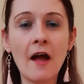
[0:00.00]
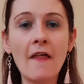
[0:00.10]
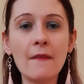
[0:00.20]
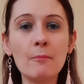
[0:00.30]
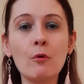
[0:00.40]

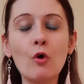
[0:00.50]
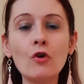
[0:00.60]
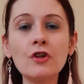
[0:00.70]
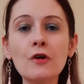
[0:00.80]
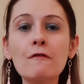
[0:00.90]
And the
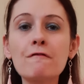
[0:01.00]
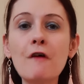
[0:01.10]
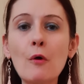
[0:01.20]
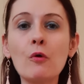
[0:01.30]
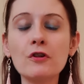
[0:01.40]
more you
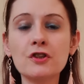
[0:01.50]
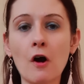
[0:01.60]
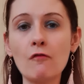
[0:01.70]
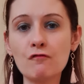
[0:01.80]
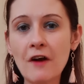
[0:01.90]
focus
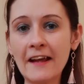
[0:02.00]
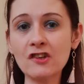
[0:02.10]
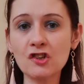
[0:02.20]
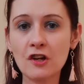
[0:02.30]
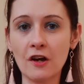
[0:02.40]
on
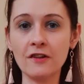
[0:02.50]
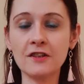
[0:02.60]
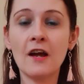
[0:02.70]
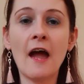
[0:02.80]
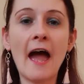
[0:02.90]

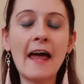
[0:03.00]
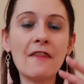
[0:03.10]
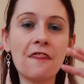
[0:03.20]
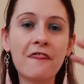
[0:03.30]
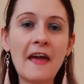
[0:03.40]
richness
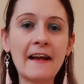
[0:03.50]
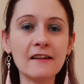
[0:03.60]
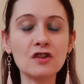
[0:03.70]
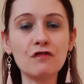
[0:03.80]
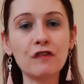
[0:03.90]
and
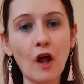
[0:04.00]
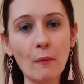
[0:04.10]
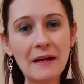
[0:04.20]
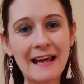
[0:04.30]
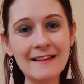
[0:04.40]
things
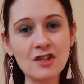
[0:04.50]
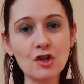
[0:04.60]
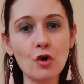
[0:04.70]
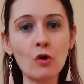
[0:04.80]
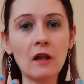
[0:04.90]
flowing into
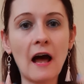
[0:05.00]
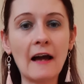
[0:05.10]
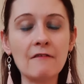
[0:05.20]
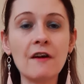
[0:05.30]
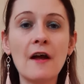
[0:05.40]
your
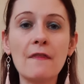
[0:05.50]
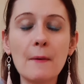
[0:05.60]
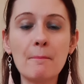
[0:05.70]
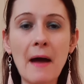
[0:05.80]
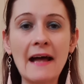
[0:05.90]
life, the
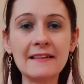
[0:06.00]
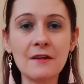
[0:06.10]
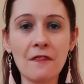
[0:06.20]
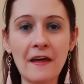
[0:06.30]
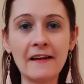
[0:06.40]
better
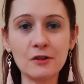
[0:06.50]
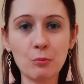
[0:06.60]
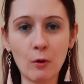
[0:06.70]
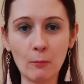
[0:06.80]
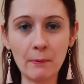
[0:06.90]
things
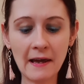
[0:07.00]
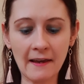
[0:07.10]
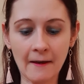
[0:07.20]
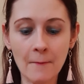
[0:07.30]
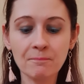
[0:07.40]
will
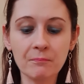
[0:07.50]
be.